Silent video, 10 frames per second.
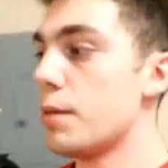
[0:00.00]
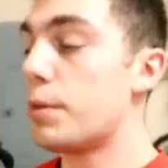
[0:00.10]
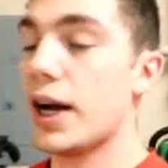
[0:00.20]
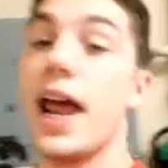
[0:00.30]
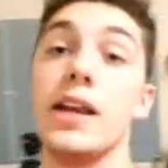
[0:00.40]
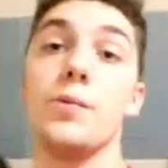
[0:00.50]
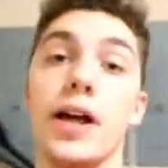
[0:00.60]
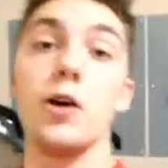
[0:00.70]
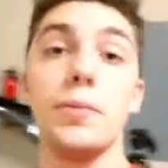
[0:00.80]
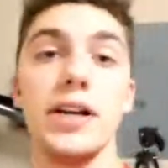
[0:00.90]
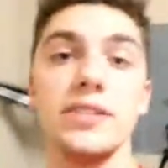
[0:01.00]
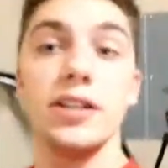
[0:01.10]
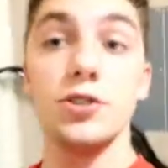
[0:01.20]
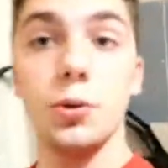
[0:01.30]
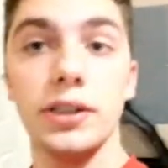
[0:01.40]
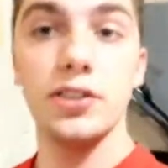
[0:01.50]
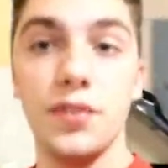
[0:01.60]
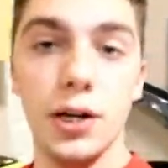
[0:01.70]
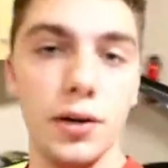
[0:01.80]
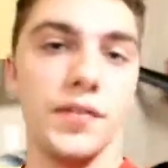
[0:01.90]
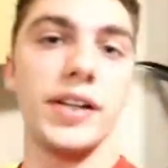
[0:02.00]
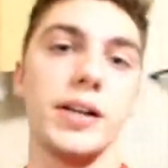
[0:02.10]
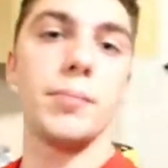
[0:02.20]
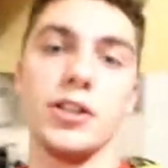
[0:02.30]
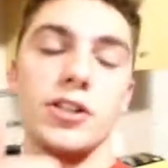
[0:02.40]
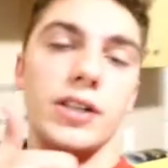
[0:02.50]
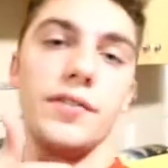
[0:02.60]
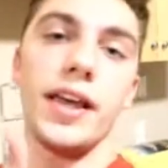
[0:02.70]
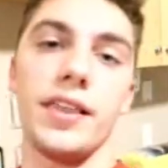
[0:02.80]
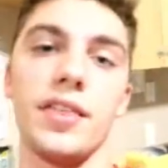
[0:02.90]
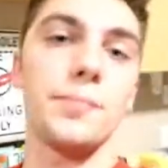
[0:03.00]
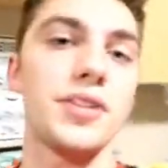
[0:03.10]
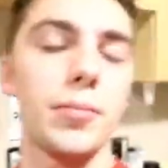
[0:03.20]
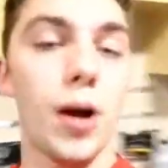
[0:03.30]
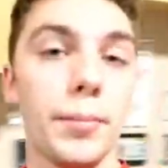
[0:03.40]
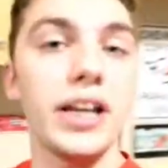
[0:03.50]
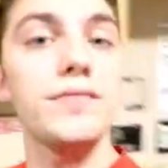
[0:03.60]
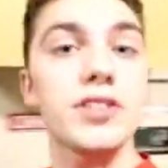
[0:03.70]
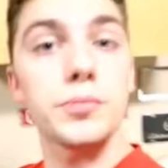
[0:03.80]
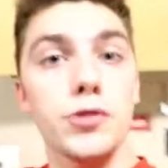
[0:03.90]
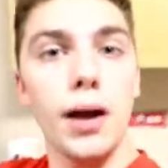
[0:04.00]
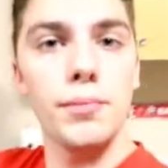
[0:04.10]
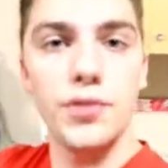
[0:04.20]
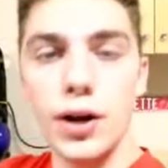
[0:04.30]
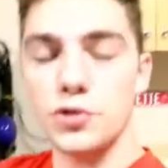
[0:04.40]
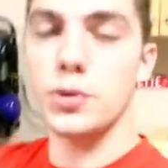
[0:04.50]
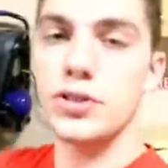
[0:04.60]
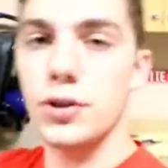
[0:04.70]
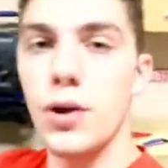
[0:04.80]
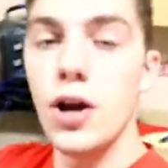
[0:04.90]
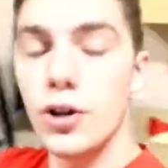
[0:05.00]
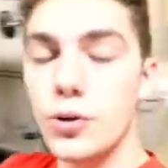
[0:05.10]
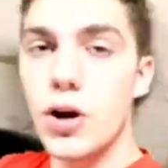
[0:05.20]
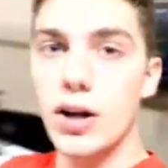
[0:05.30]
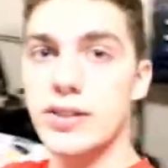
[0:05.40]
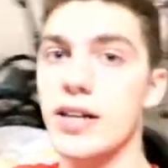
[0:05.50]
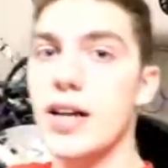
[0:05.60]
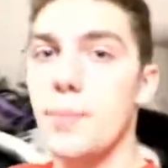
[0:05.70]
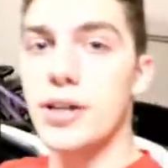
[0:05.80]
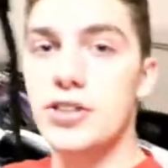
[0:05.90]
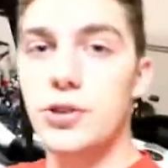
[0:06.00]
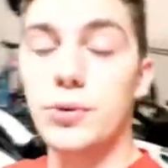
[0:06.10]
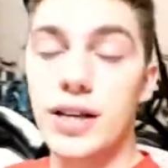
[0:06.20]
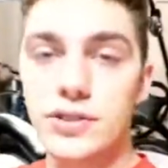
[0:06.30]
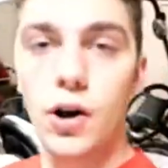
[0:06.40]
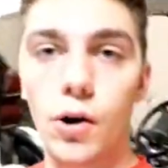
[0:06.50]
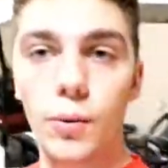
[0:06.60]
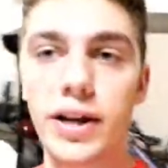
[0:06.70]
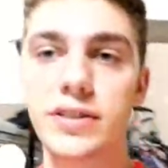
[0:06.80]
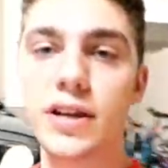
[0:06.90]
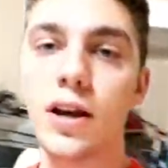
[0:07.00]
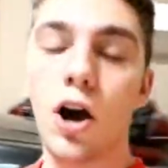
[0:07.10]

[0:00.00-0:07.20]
But anyway, I hope you guys enjoyed this video. If you did, make sure to leave a thumbs up, comment, even subscribe if you guys want to. New content coming soon as always.